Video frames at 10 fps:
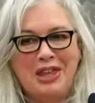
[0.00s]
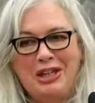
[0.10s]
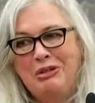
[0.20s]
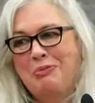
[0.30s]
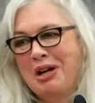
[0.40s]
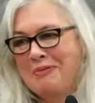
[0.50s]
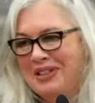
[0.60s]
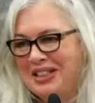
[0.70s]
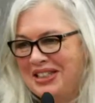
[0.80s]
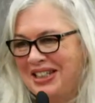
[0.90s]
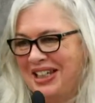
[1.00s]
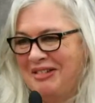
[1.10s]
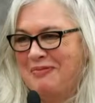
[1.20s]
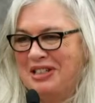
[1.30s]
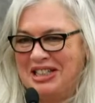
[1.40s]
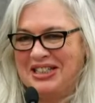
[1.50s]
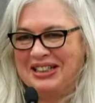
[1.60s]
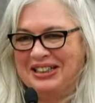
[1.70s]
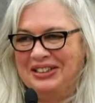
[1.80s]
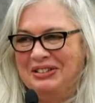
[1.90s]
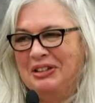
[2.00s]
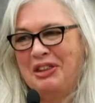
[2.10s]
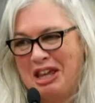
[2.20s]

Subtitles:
Thank you, Prime Minister and Minister Little.